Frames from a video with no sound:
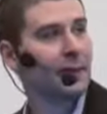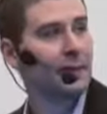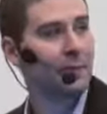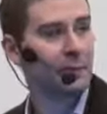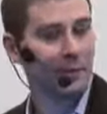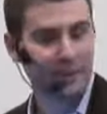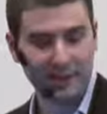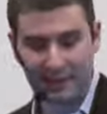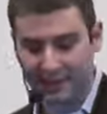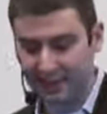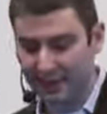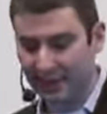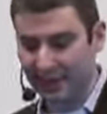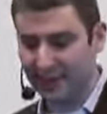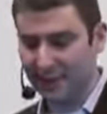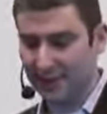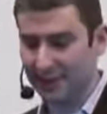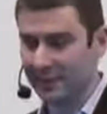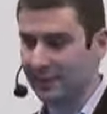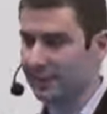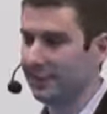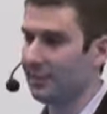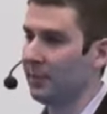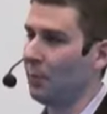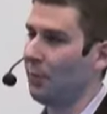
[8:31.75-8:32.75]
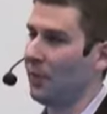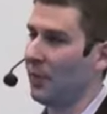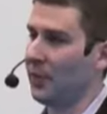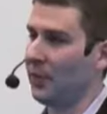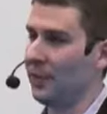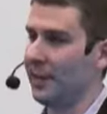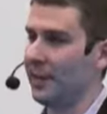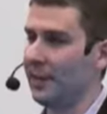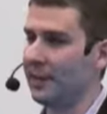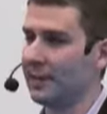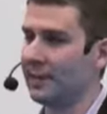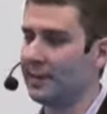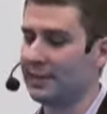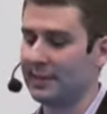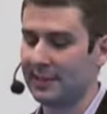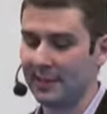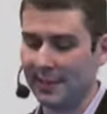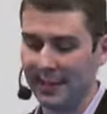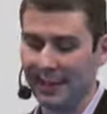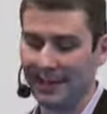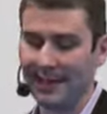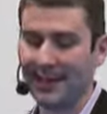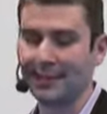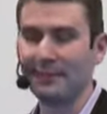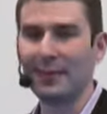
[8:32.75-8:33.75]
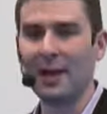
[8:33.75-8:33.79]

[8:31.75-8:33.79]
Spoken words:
Realization, awareness, and